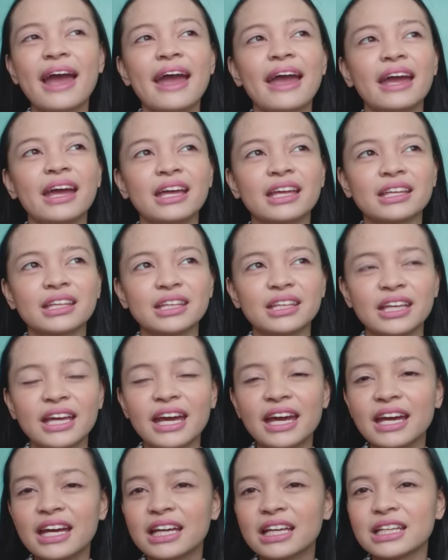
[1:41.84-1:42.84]
And
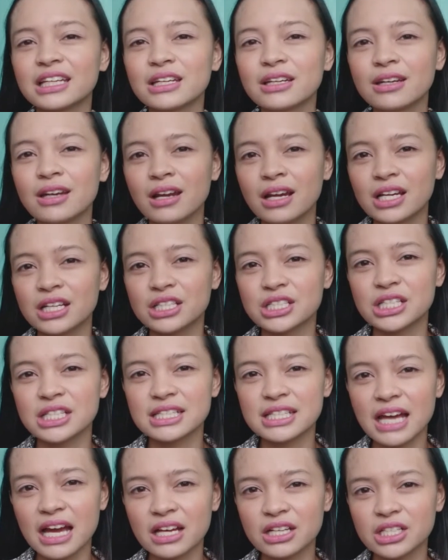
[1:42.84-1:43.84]
then
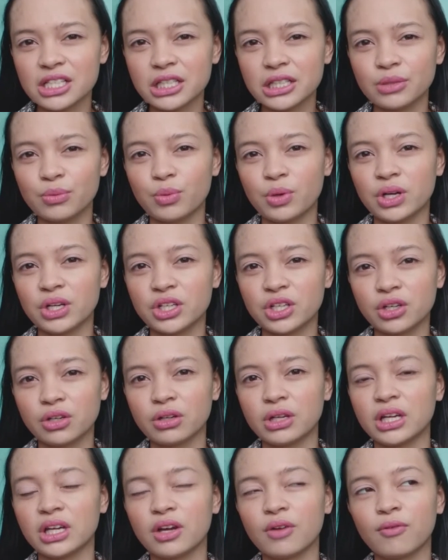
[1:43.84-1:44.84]
she's actually
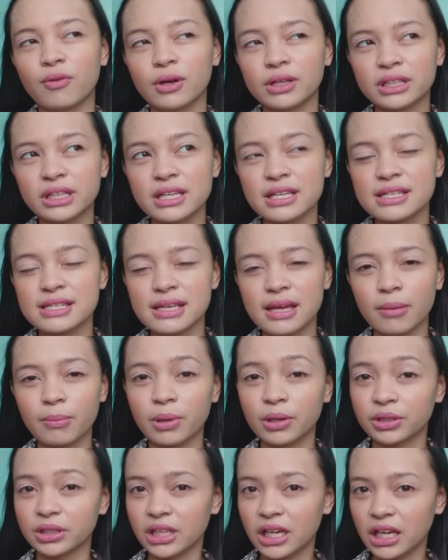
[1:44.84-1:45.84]
wondering if what they say
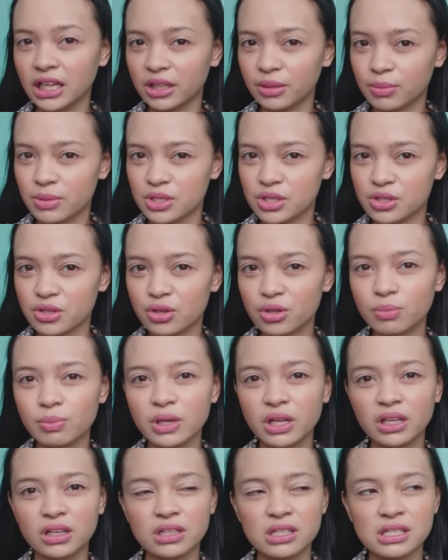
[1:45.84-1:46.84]
about Caleb is true
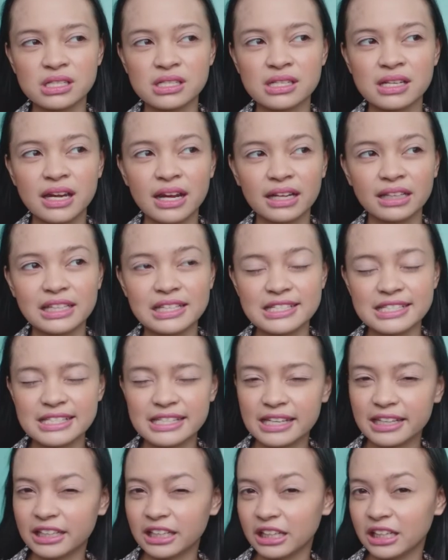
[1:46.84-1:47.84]
because they
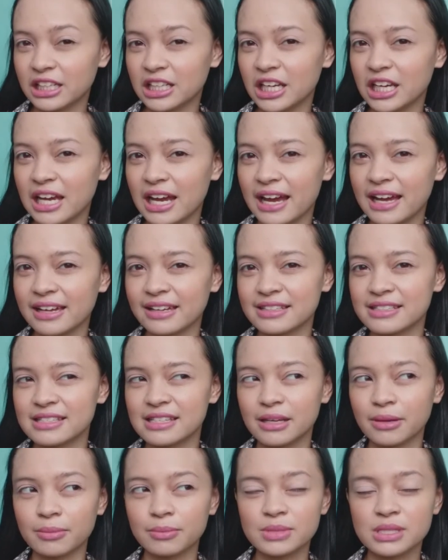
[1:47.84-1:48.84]
say that he has
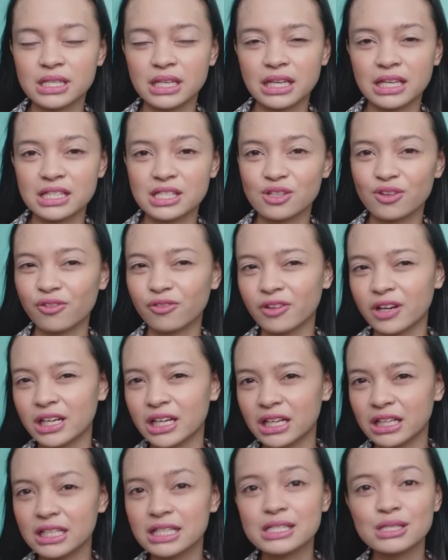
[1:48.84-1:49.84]
um,
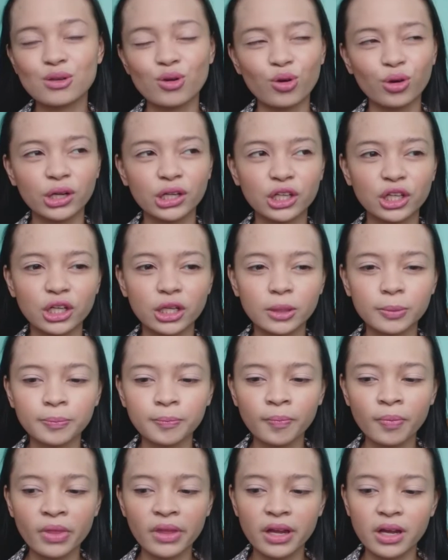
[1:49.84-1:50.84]
schizophrenic disorder.
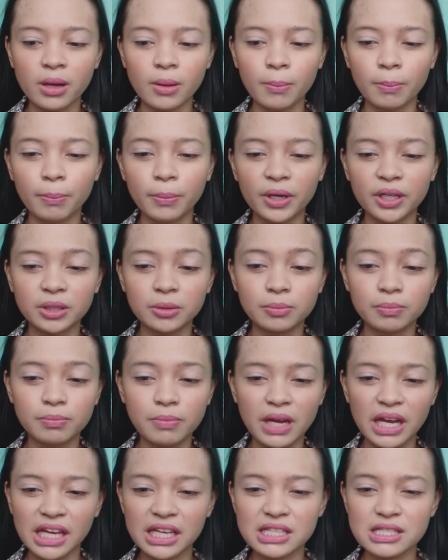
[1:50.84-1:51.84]
But
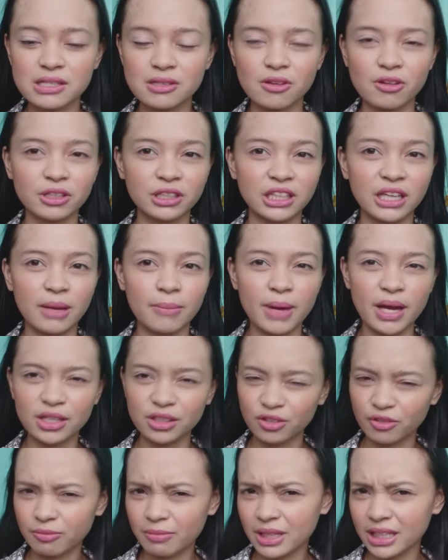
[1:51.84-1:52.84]
based on the
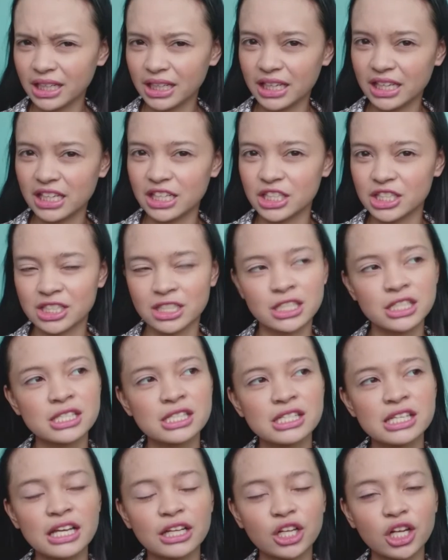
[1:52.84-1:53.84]
amount of
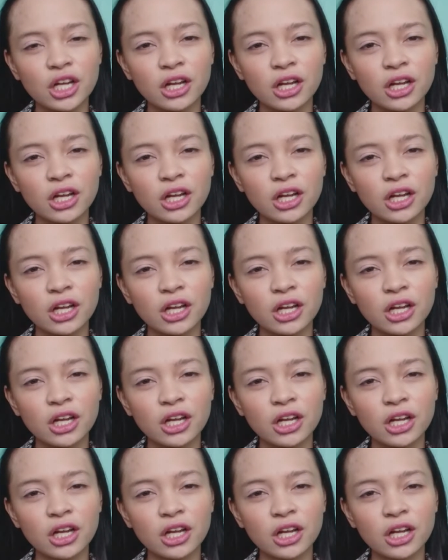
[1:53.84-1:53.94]
medications that